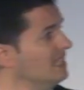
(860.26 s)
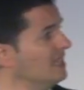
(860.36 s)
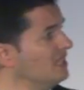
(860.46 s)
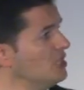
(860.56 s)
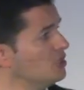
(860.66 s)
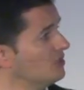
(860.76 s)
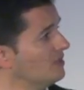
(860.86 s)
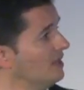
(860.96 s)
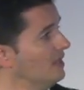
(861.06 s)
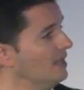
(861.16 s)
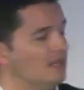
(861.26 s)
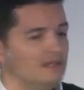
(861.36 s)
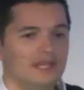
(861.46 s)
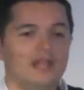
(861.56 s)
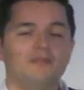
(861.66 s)
In addition,
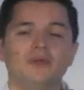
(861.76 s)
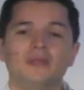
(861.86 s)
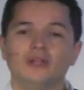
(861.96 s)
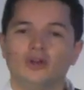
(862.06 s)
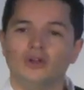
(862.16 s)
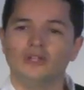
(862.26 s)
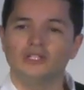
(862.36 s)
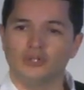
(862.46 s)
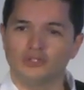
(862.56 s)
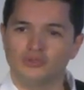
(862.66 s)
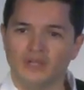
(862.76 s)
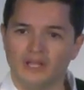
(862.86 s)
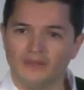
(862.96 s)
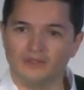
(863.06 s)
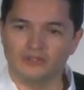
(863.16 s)
they breed in colonies all
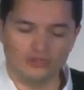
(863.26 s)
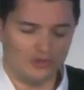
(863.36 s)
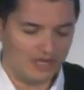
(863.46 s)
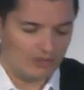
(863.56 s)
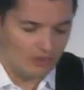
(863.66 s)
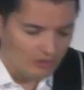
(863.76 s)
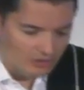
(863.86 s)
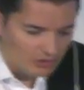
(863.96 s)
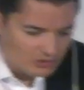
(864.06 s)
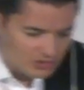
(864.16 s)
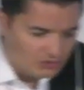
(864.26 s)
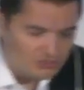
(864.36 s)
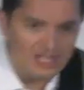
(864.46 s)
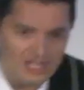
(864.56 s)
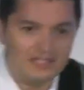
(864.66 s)
together, so they're all
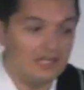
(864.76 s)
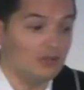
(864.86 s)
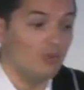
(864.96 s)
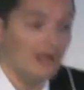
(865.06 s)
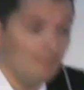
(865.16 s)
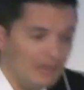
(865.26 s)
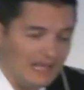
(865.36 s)
concentrated in one